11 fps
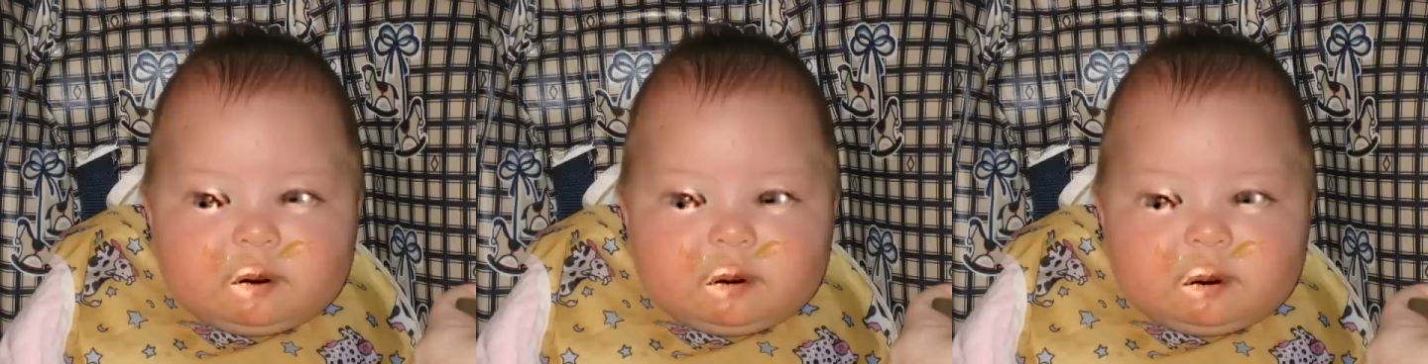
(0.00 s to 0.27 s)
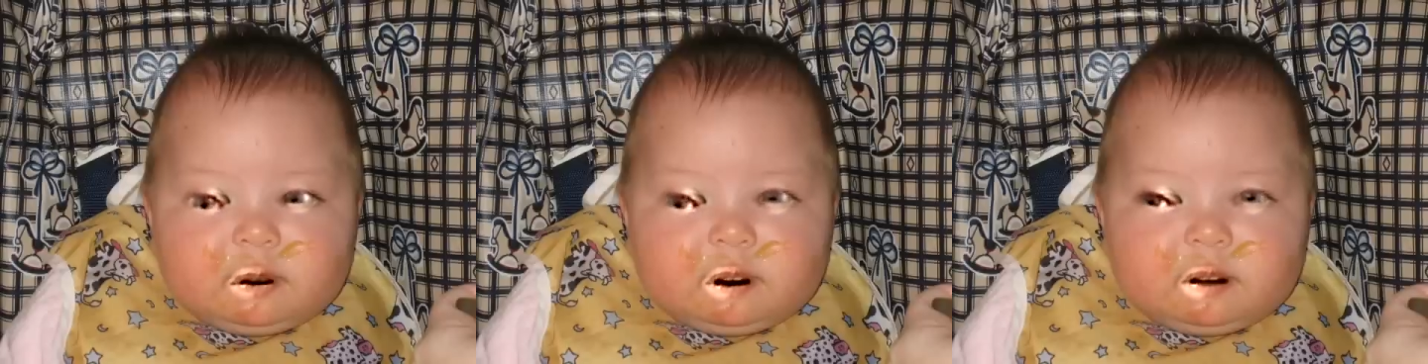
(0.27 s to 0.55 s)

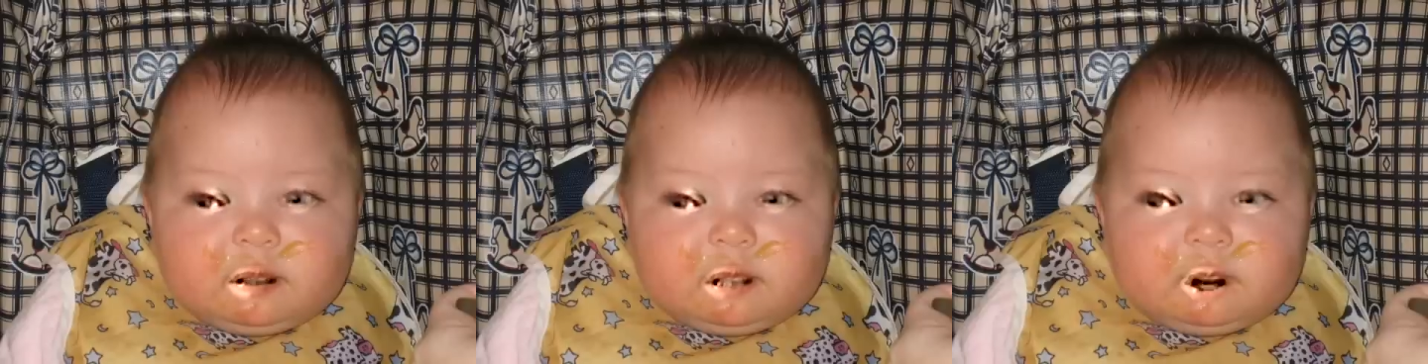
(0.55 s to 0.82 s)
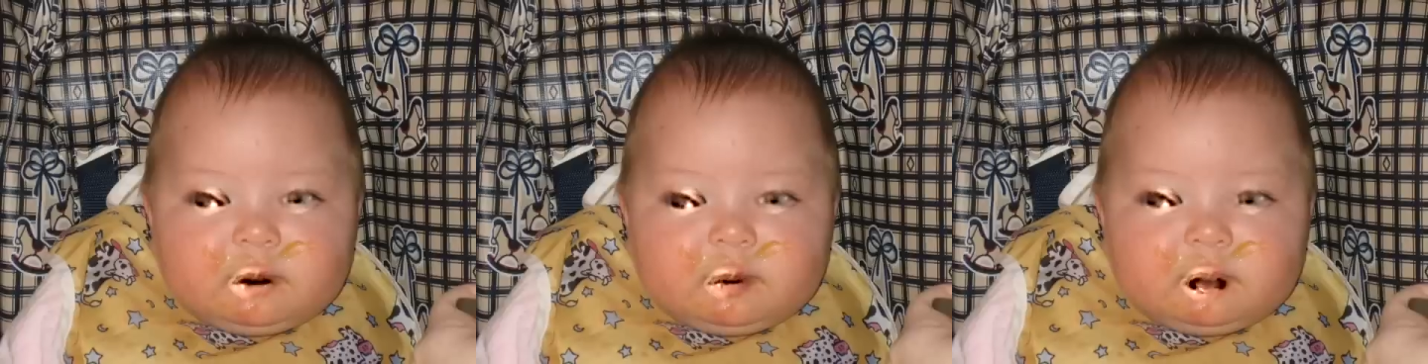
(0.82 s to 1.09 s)
or
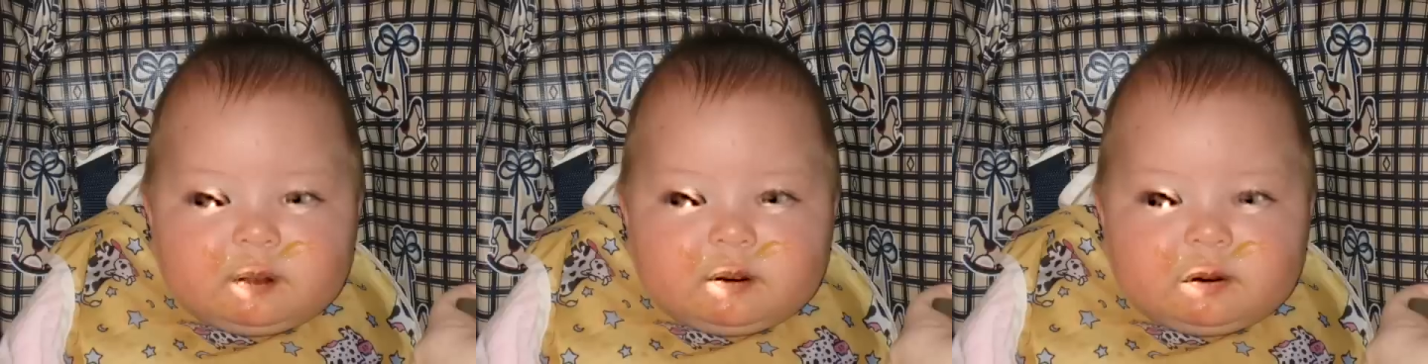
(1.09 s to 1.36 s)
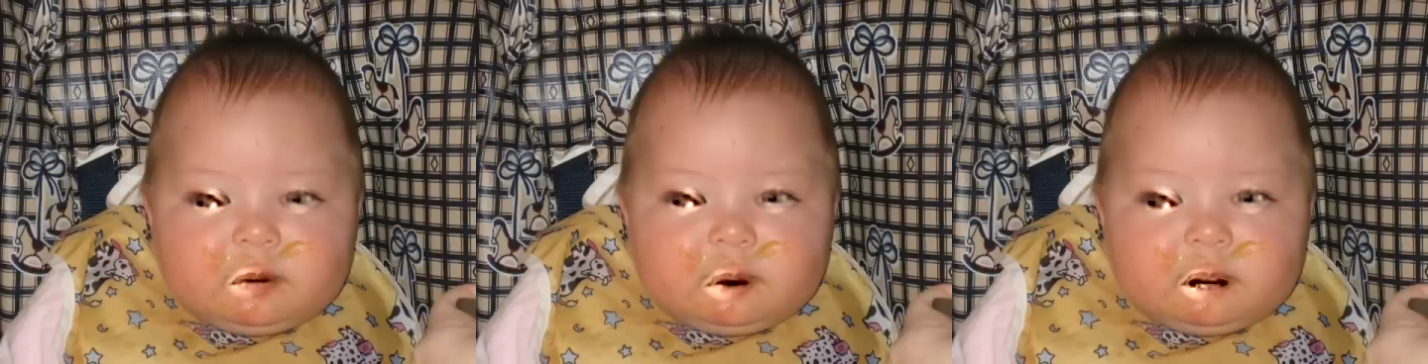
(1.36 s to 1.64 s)

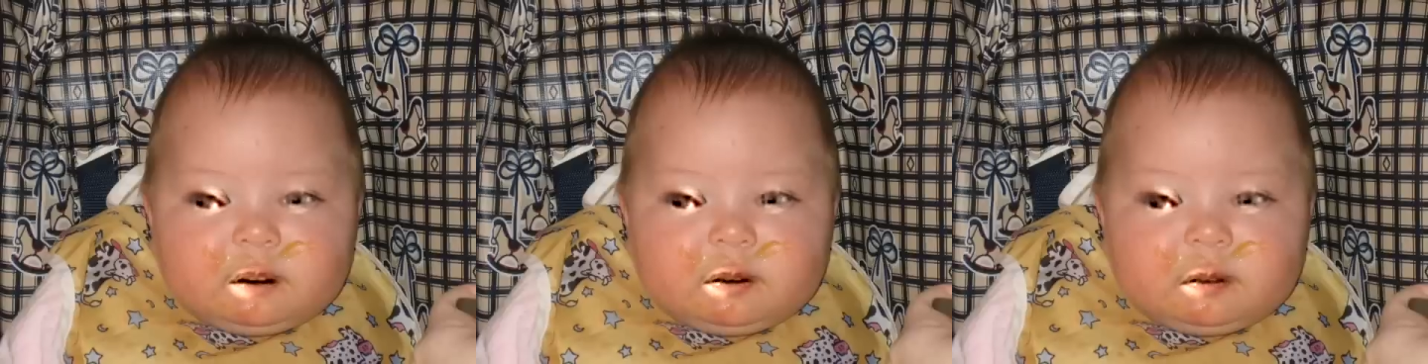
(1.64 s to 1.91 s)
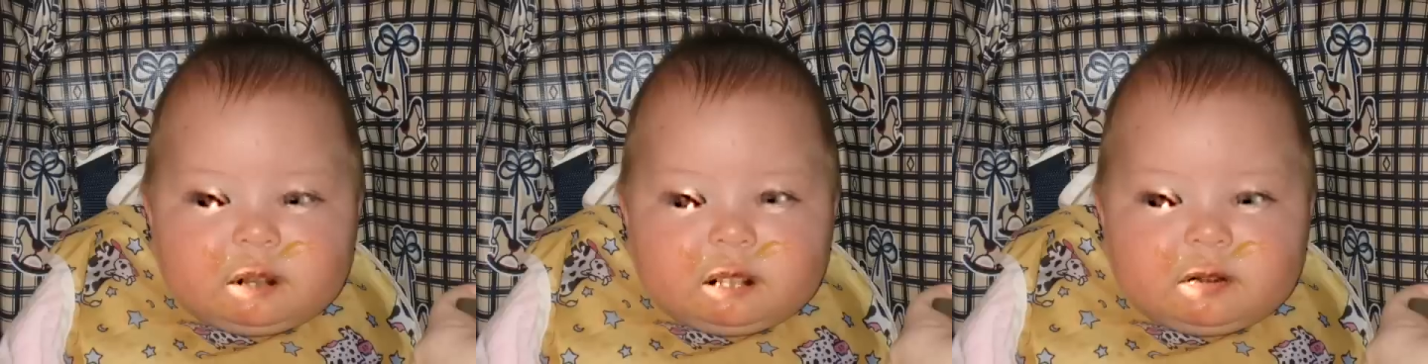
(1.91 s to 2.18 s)
rather where
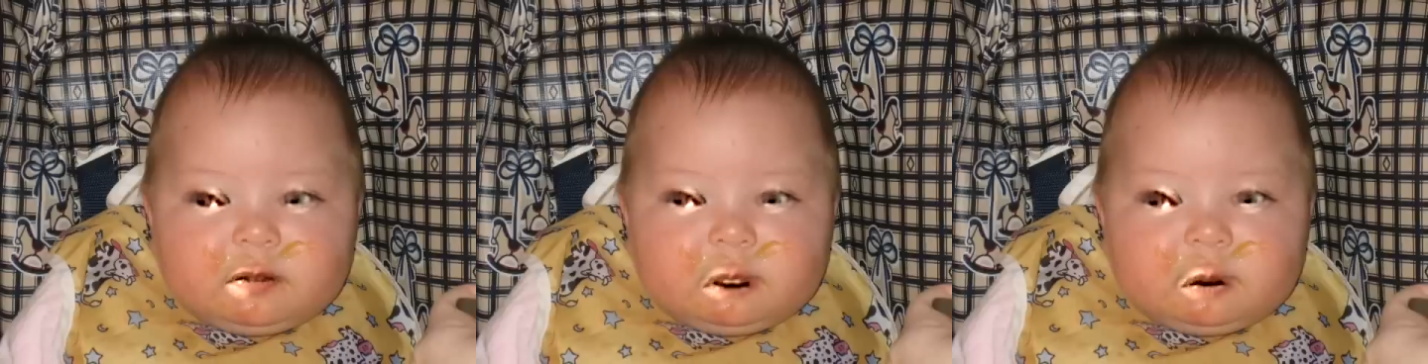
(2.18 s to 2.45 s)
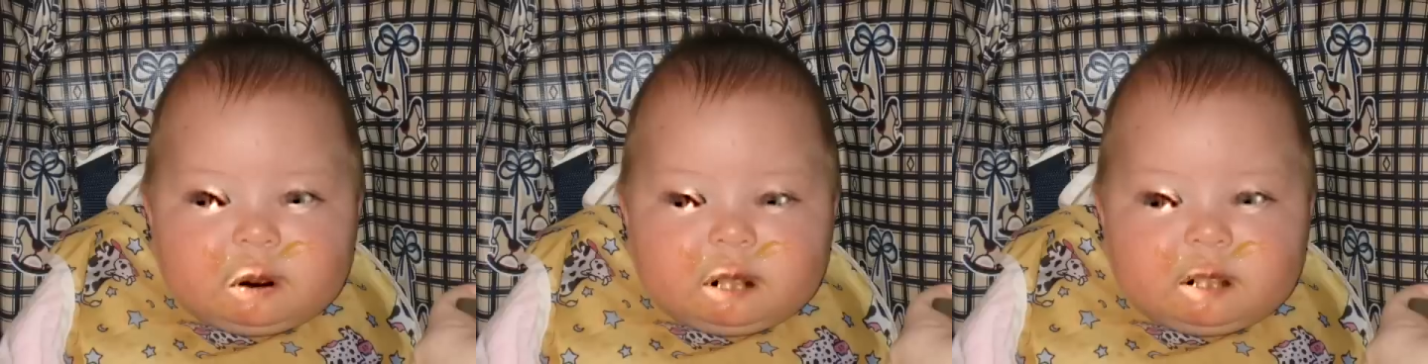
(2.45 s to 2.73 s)
this
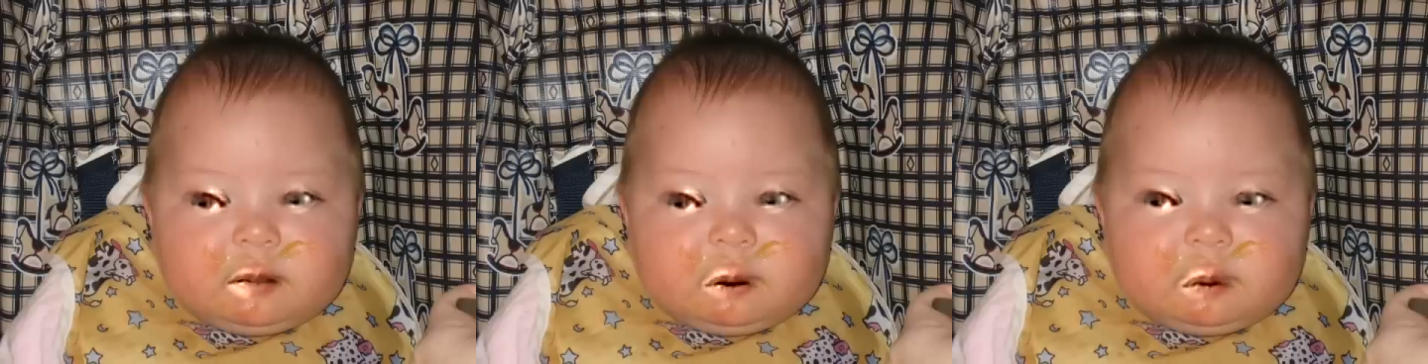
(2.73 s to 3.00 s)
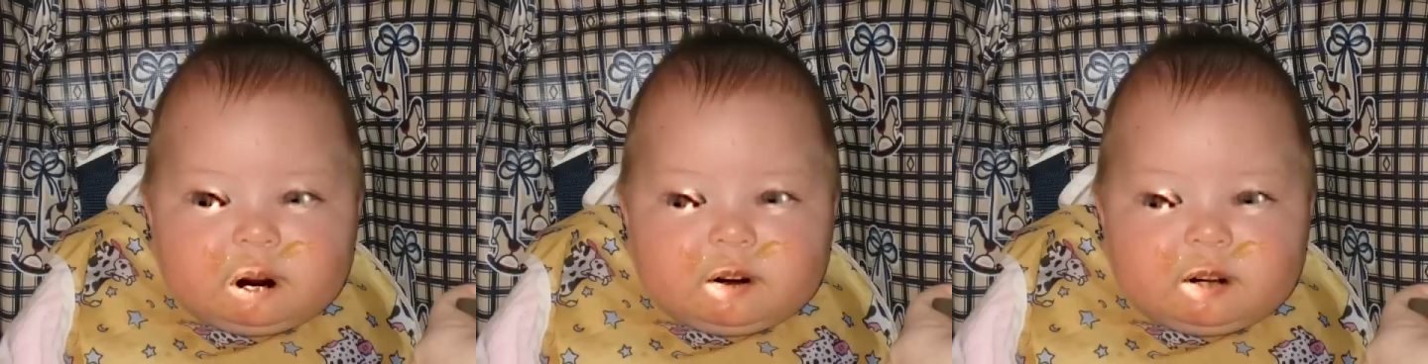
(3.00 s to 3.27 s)
focus of
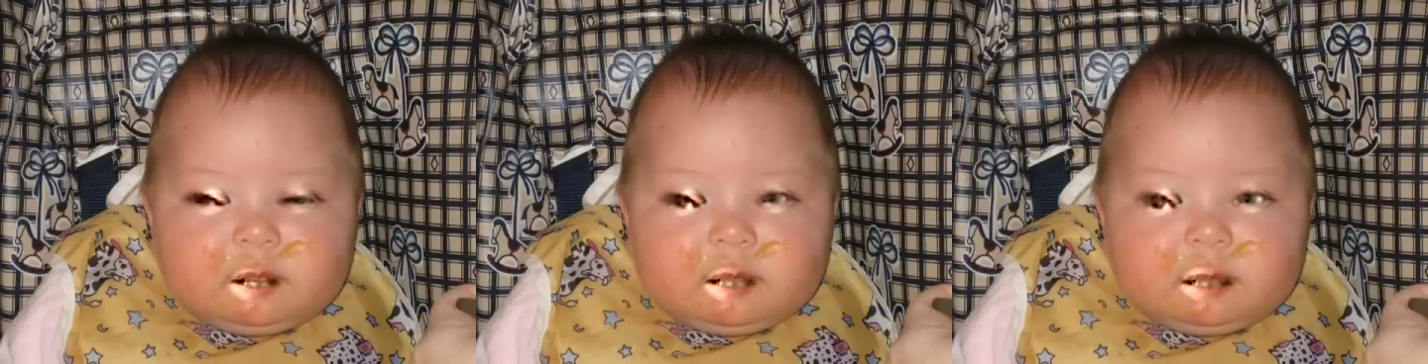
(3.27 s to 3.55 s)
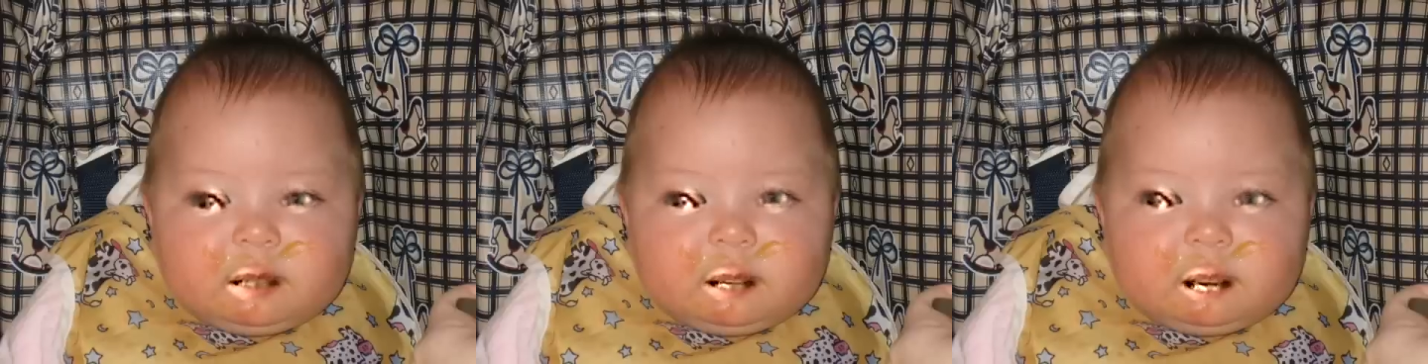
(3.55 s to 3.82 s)

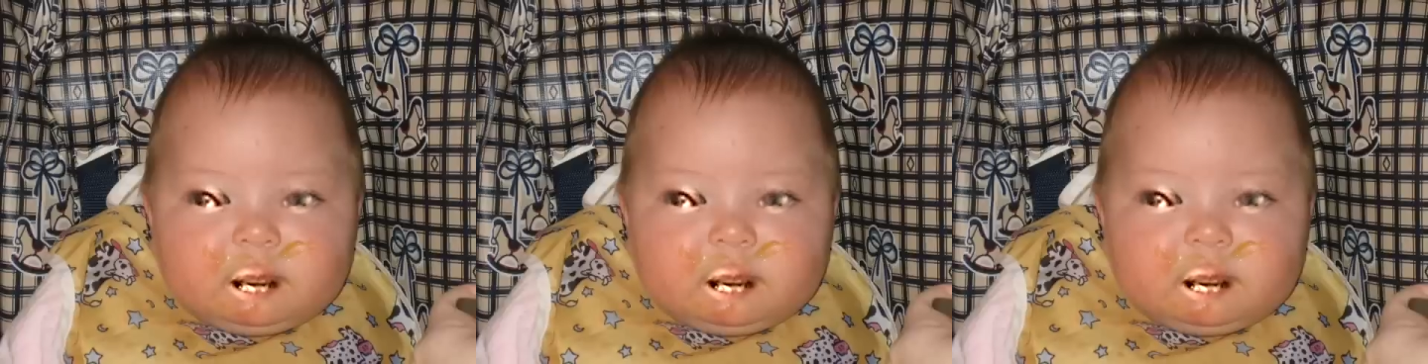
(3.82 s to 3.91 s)
awareness